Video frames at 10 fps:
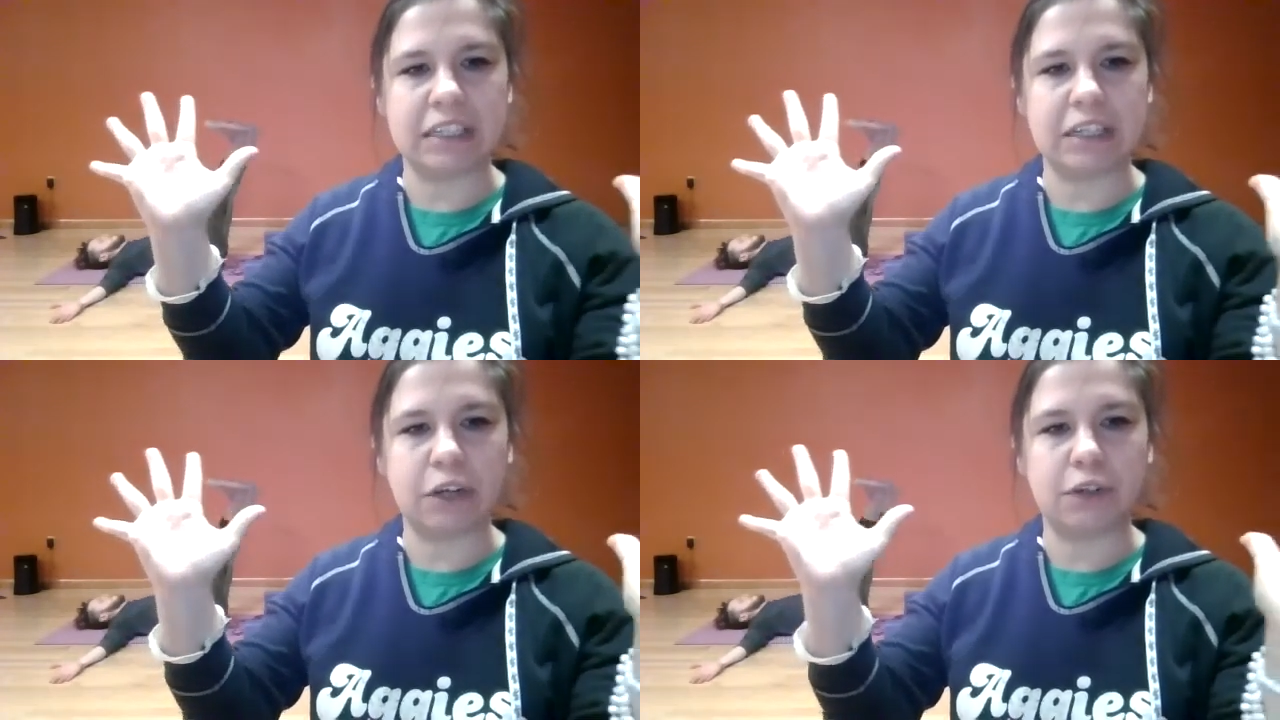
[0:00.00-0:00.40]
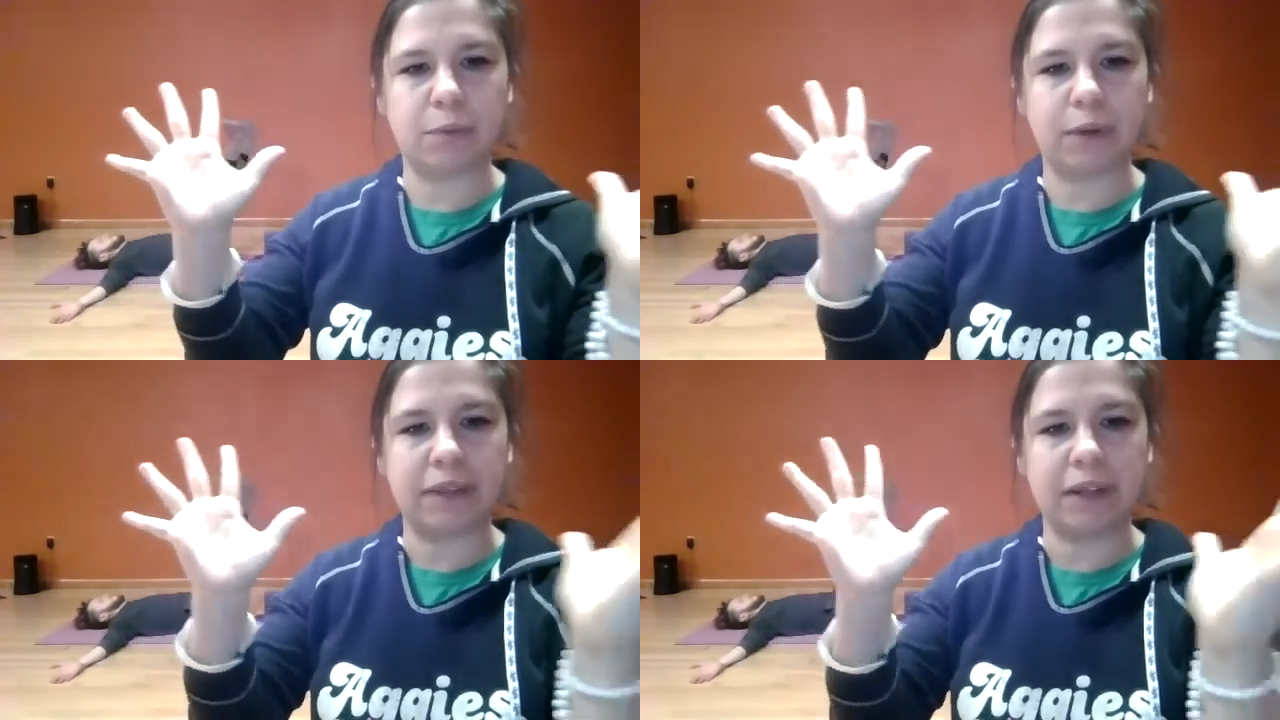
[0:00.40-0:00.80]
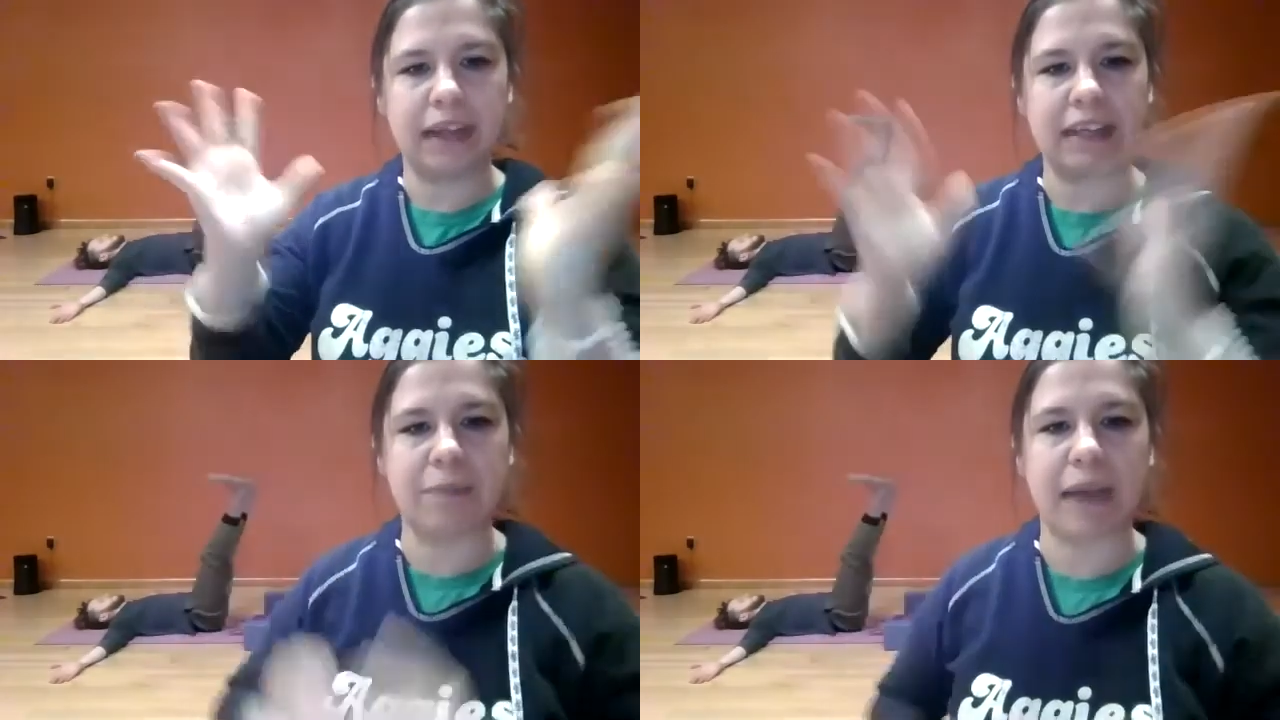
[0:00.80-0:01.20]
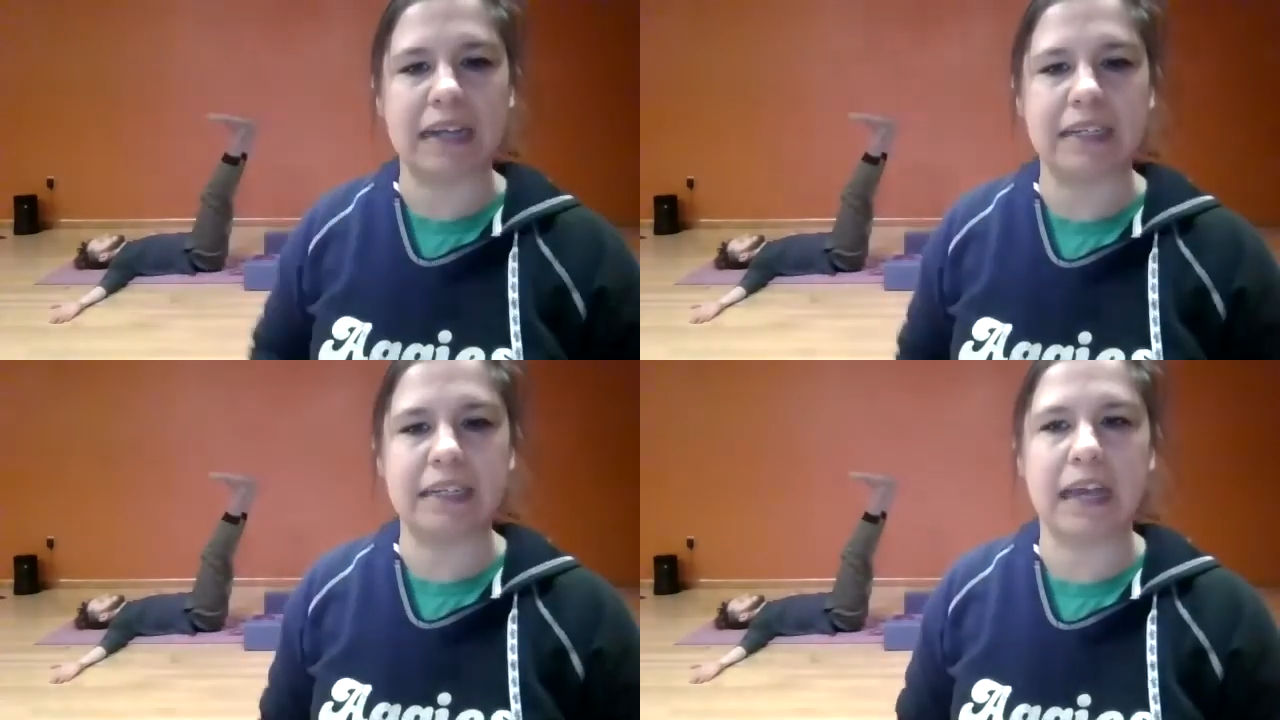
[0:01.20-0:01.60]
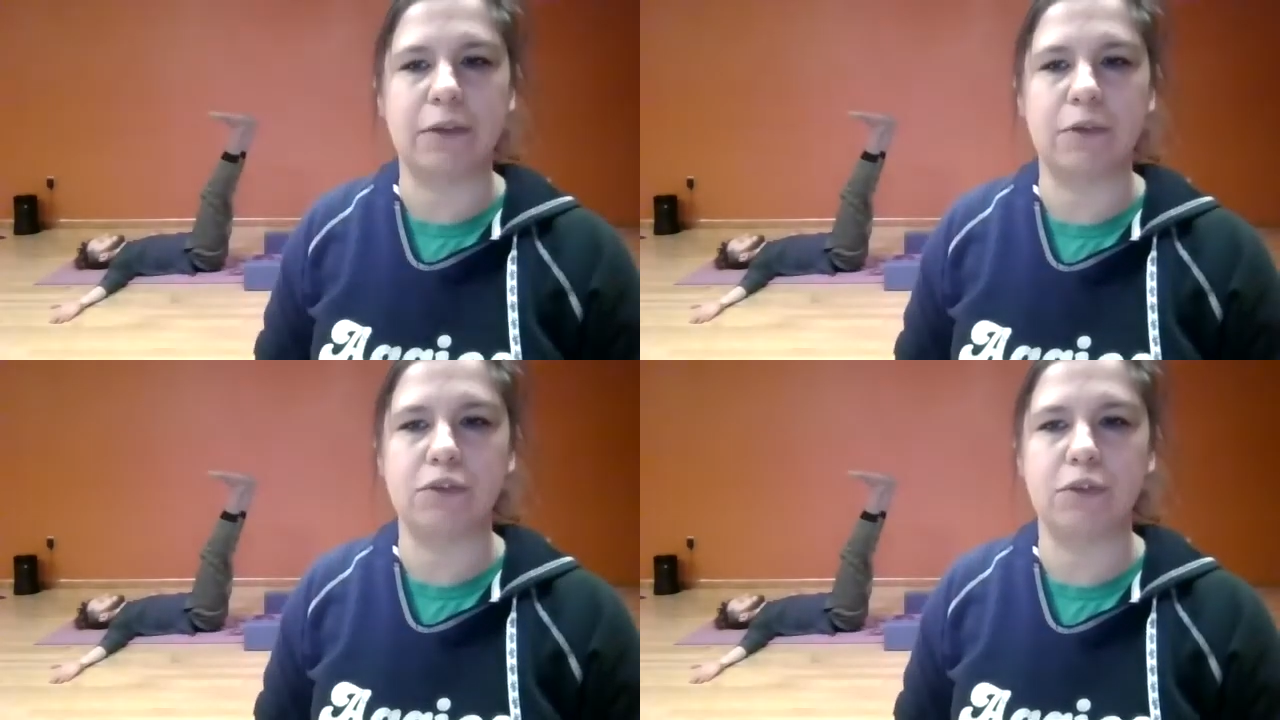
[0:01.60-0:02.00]
start to bring the legs back
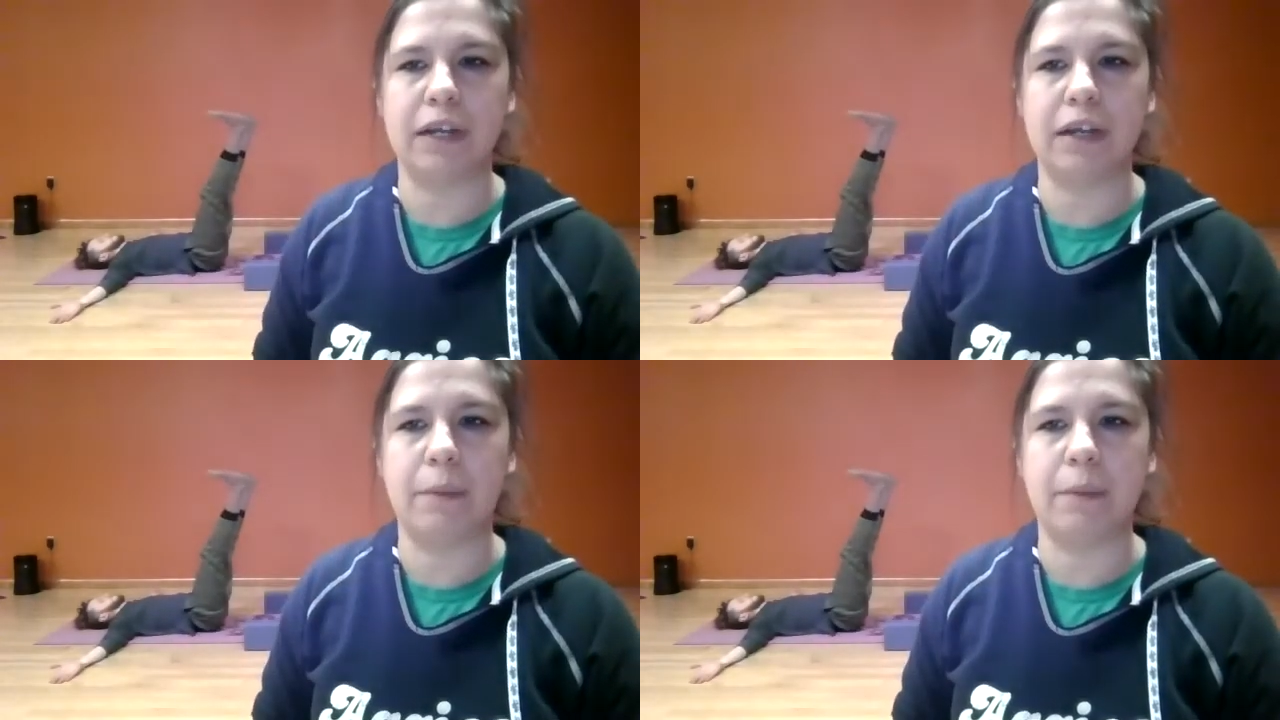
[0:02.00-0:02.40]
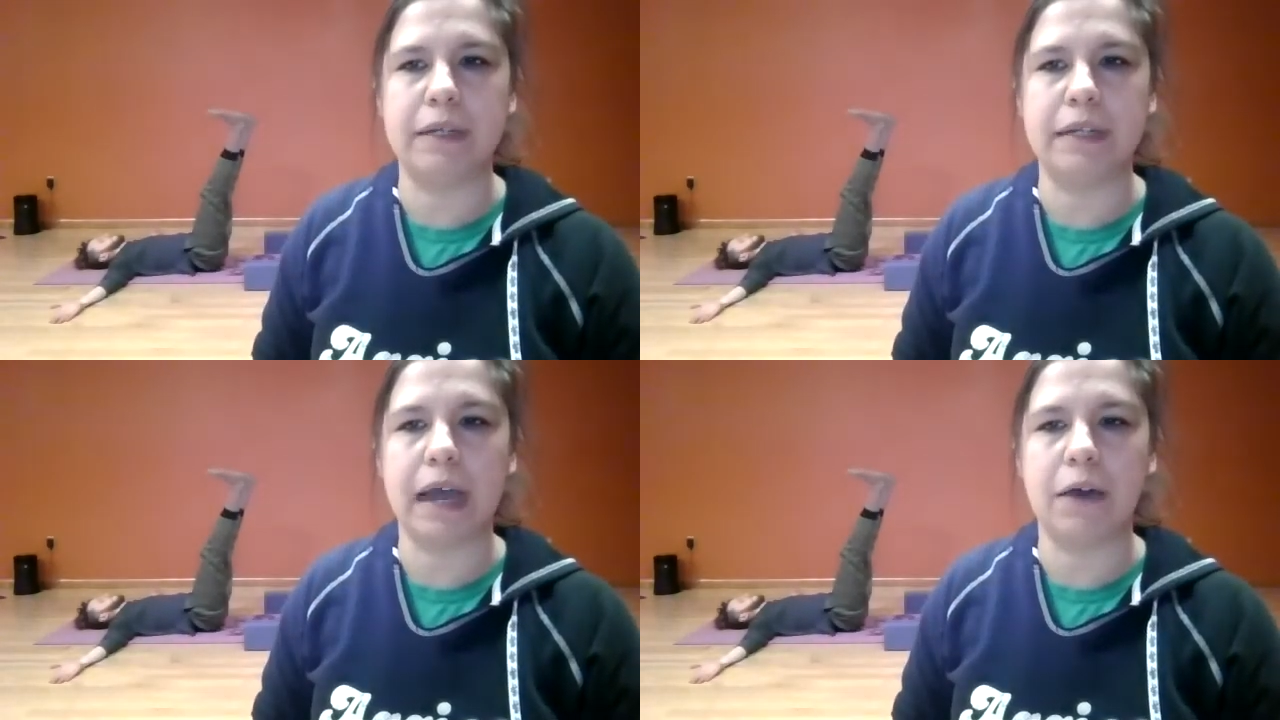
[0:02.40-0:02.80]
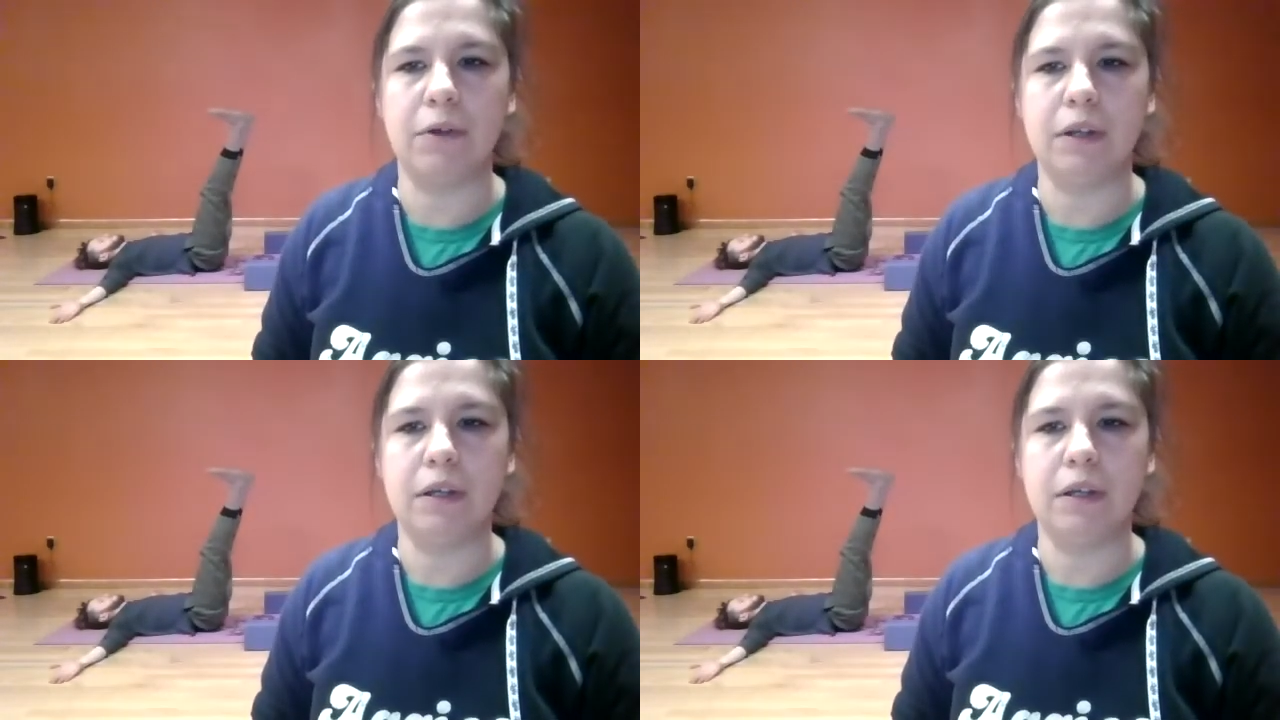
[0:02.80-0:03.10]
together, straight up and down.